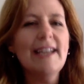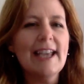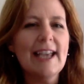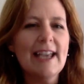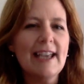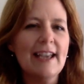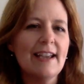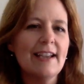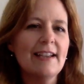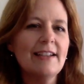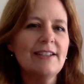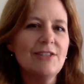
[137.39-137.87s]

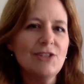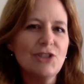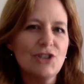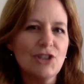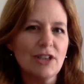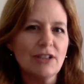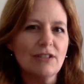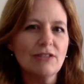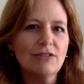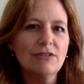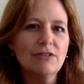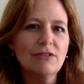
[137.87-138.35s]
can
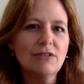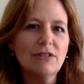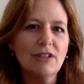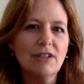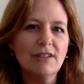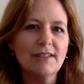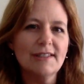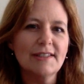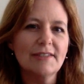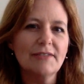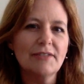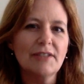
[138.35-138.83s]
juggle
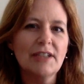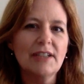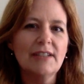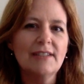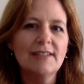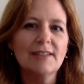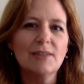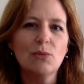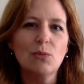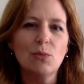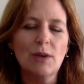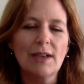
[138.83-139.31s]
lots of
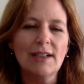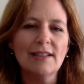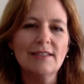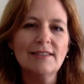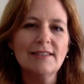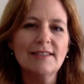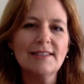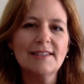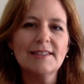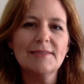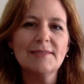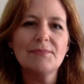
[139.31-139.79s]
things at
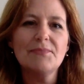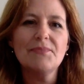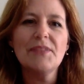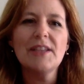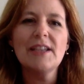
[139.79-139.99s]
once,